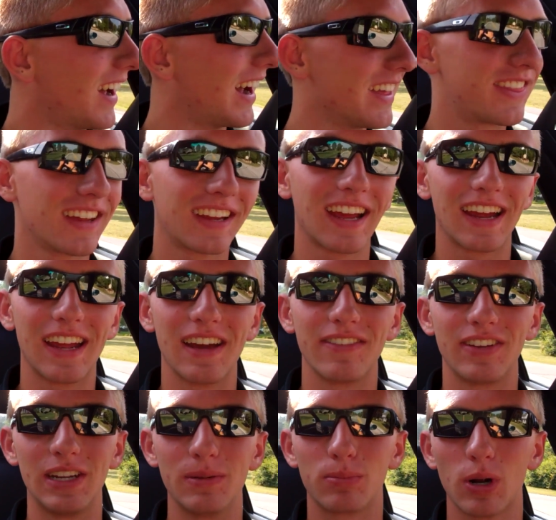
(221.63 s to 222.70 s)
I think I
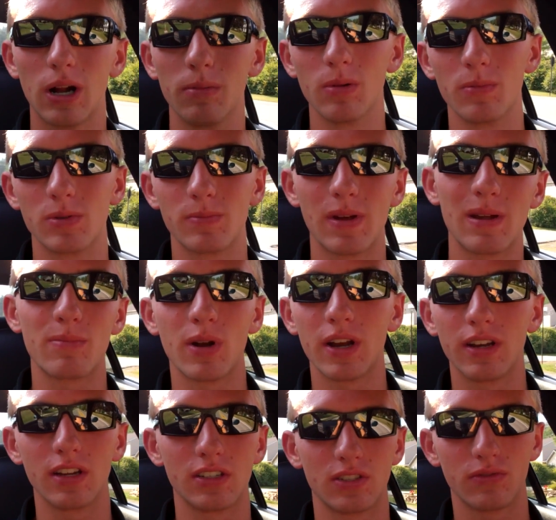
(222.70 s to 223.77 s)
have heat problems. My
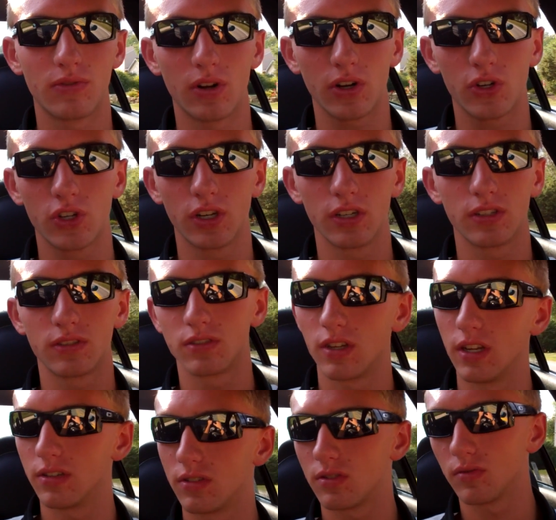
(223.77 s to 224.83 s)
brain doesn't function in,
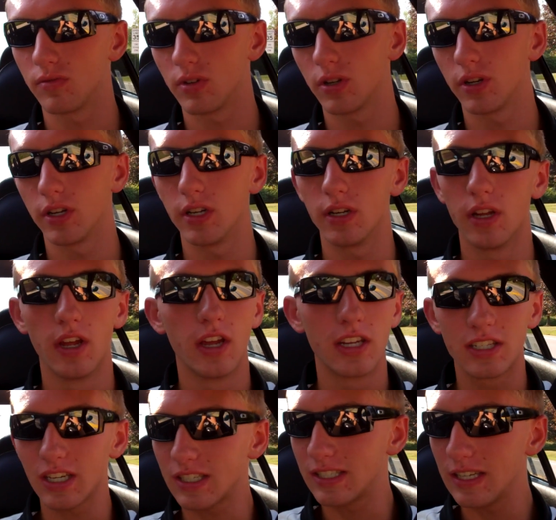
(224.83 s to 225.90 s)
in severe heat.
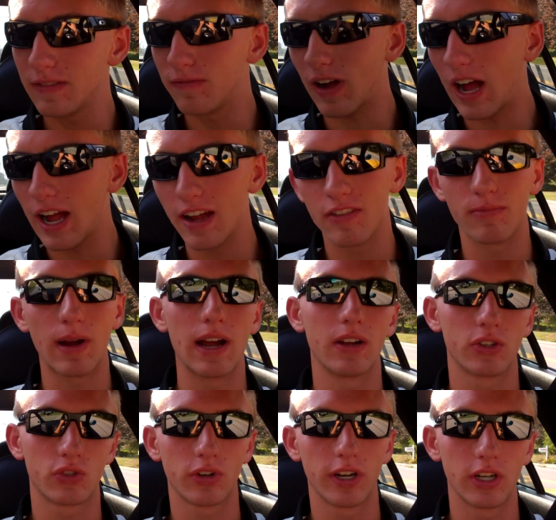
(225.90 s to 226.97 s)
sixty-five
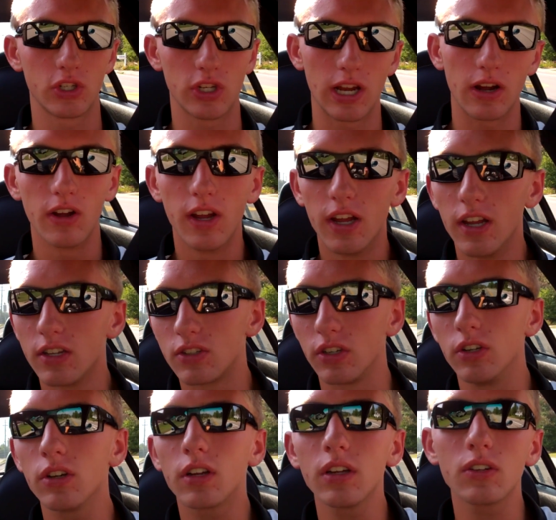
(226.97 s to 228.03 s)
miles range now. So
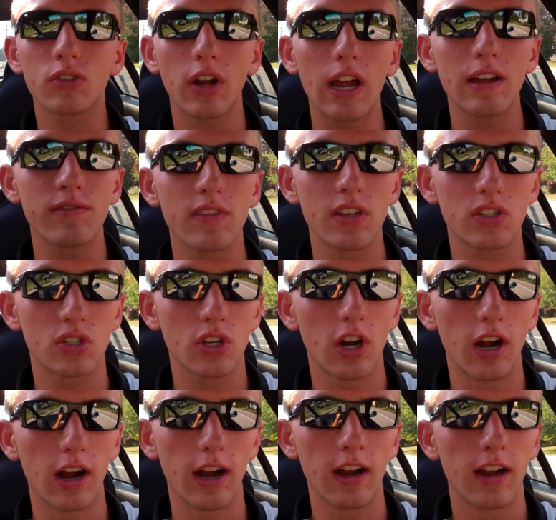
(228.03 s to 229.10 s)
you can drive this
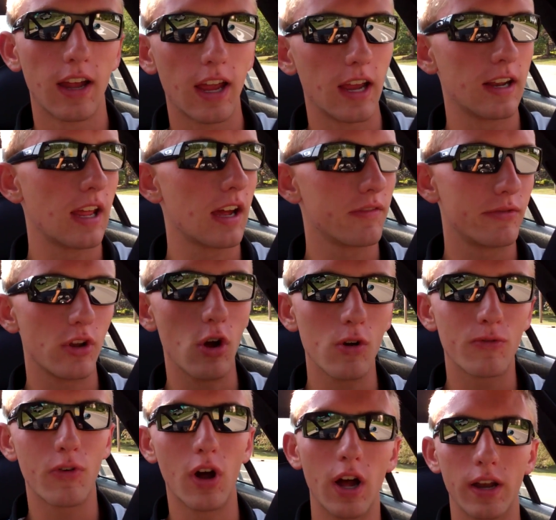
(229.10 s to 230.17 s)
car and have
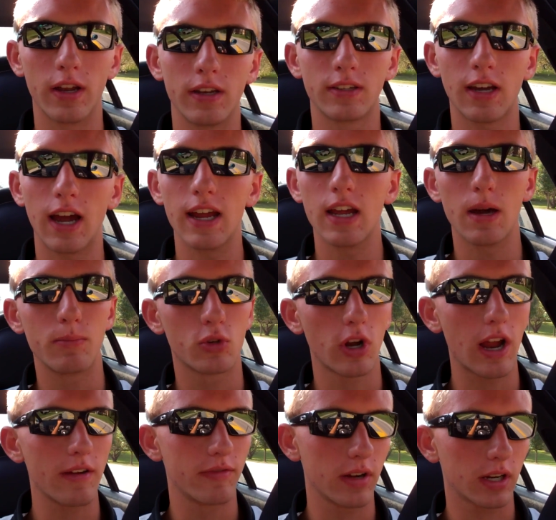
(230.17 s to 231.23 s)
no fun and tie up
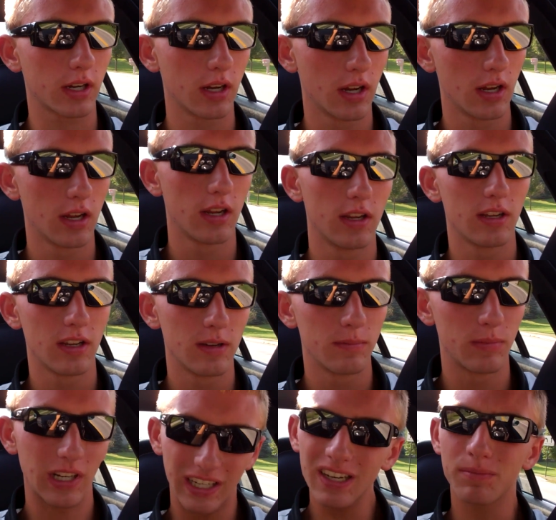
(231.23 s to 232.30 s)
traffic,
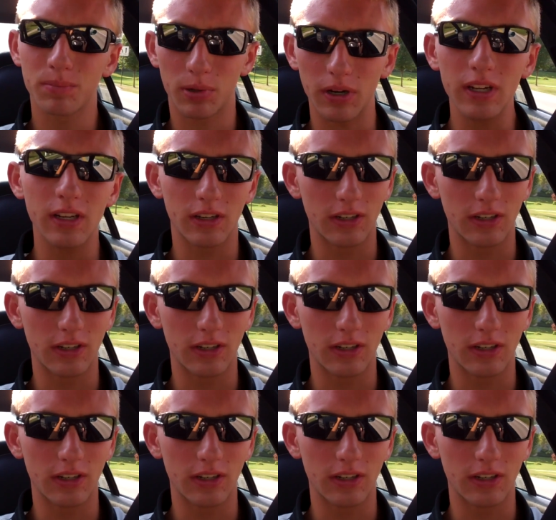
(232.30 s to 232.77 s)
but get pretty